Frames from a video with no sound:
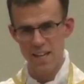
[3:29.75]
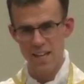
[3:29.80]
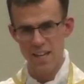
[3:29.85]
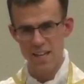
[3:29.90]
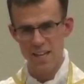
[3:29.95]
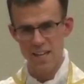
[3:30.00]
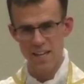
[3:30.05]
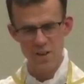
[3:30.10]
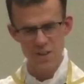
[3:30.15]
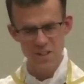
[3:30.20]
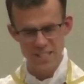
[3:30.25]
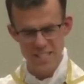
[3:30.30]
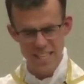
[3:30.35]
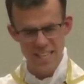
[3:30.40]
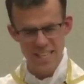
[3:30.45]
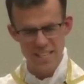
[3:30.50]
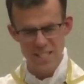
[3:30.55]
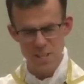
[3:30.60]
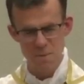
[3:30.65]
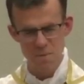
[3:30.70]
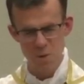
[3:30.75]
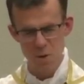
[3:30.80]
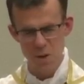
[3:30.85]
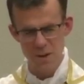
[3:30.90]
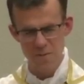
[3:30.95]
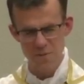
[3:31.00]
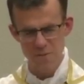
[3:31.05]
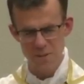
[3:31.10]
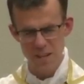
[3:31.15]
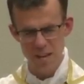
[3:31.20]
You know, it's Easter
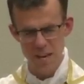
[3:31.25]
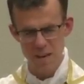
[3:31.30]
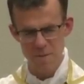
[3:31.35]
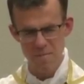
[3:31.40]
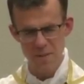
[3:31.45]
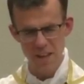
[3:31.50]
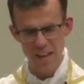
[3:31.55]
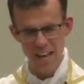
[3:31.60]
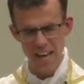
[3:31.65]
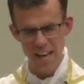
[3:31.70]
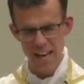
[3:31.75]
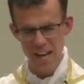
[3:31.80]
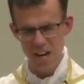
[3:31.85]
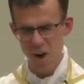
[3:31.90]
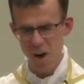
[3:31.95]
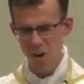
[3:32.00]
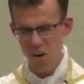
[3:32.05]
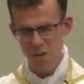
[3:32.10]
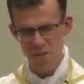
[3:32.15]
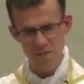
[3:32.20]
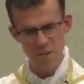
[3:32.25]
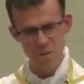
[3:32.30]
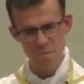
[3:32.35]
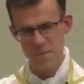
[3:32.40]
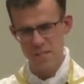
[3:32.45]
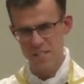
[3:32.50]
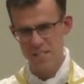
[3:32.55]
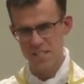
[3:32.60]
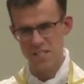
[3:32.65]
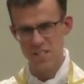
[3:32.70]
morning for them, and all of them
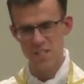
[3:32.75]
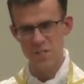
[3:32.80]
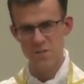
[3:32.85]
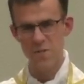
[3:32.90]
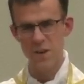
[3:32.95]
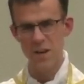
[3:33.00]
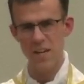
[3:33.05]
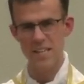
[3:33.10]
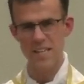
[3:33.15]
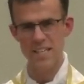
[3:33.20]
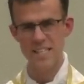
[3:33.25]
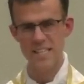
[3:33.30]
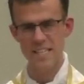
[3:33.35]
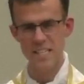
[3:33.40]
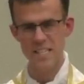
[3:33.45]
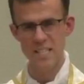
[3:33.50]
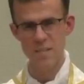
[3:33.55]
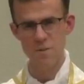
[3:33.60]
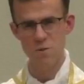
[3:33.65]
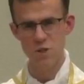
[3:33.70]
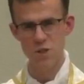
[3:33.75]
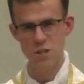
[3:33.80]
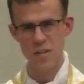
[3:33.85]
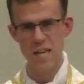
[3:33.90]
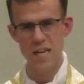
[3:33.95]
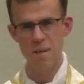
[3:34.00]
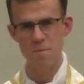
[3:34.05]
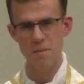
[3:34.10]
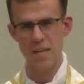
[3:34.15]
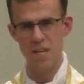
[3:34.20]
must have just felt a sense of
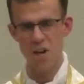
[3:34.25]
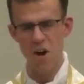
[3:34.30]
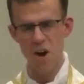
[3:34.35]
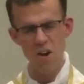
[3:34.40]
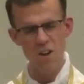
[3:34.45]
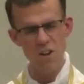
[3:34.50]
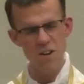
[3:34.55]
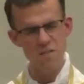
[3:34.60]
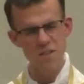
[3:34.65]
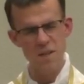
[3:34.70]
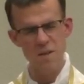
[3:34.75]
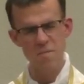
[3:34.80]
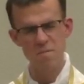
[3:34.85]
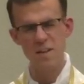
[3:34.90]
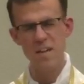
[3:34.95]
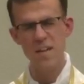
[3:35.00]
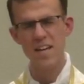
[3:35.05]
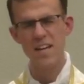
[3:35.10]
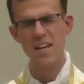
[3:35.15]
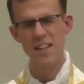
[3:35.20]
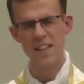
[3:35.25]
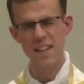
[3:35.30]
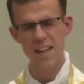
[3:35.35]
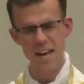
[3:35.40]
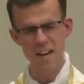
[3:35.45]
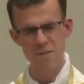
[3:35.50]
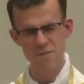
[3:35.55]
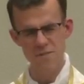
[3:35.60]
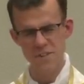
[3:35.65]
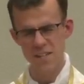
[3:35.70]
shame. Like all of them
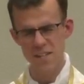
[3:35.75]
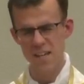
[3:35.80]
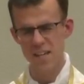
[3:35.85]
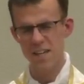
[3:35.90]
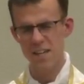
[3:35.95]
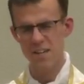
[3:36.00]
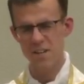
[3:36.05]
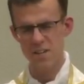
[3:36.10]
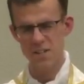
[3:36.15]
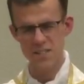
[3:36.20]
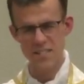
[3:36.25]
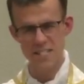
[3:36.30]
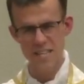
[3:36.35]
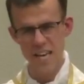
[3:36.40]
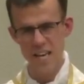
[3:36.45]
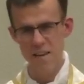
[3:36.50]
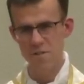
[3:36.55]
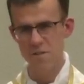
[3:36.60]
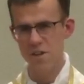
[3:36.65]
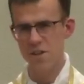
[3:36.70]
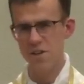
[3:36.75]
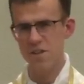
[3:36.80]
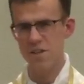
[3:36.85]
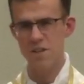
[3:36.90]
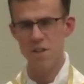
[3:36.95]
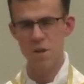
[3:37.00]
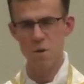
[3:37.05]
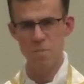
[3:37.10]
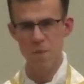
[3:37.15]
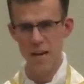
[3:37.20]
left their Savior,
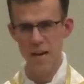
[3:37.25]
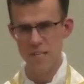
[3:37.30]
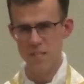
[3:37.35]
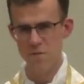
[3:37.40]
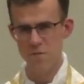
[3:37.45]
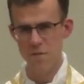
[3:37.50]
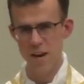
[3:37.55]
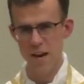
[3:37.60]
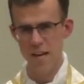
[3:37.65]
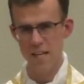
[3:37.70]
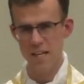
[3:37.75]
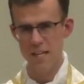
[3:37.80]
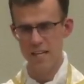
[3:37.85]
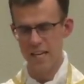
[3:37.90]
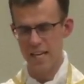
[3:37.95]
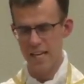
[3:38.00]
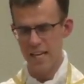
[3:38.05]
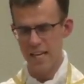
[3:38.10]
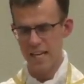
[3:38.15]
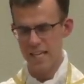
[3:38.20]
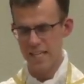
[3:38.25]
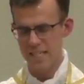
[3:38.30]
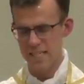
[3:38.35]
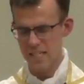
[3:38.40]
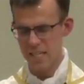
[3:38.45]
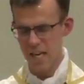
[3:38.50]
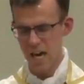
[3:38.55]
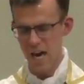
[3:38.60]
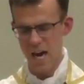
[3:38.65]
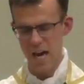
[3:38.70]
their best friend, in his
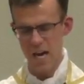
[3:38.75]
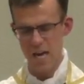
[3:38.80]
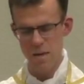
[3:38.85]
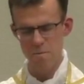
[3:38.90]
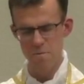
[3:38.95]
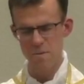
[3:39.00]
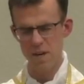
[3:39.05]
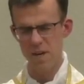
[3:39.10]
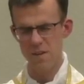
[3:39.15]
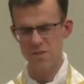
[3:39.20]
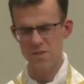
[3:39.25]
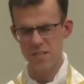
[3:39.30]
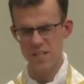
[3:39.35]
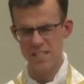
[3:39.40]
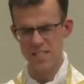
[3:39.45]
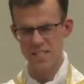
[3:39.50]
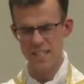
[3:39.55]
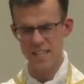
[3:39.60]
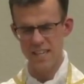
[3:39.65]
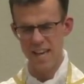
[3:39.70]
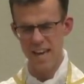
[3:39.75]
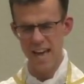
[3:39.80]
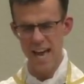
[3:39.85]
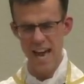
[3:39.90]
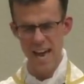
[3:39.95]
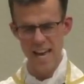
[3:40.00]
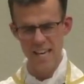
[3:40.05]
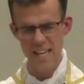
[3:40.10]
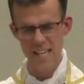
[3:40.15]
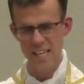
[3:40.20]
time of just
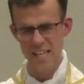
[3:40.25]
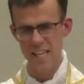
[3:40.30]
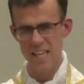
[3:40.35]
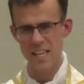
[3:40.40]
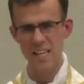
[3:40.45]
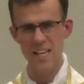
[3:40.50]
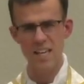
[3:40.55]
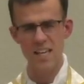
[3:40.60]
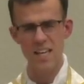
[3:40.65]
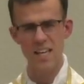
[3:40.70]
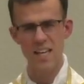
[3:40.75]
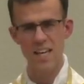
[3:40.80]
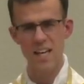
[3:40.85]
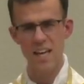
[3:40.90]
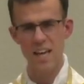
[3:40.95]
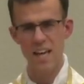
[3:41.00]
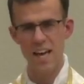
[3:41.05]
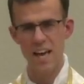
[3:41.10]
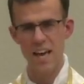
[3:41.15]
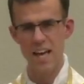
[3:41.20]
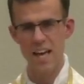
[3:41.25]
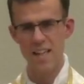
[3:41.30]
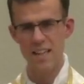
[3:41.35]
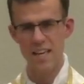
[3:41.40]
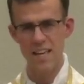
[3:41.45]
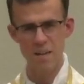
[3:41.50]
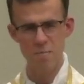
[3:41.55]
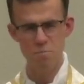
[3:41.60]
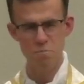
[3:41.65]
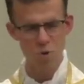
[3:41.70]
agony. And
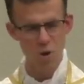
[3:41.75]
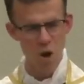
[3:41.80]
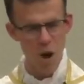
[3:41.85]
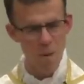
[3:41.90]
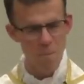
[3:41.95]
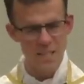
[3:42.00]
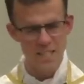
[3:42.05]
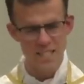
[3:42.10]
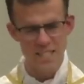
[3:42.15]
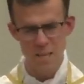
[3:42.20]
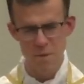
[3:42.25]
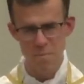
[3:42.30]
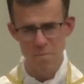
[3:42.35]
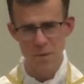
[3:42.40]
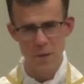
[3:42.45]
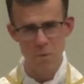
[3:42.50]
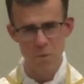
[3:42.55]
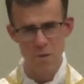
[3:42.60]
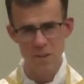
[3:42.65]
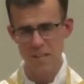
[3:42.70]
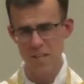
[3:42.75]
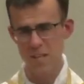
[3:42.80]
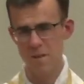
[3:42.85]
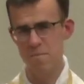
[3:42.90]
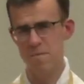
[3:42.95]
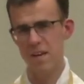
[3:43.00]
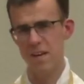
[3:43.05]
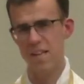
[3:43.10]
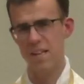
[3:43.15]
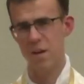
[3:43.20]
they promised they'd be with
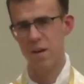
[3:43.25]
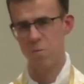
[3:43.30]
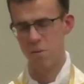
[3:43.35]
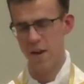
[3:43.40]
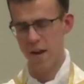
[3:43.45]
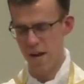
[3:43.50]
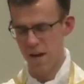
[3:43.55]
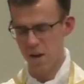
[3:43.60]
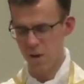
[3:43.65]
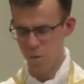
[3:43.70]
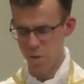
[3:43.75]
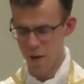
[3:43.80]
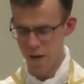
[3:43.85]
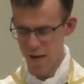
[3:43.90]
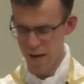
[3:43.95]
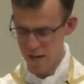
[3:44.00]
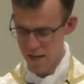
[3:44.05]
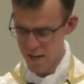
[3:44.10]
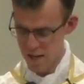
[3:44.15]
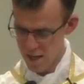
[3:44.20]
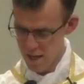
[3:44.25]
him, and they ran away.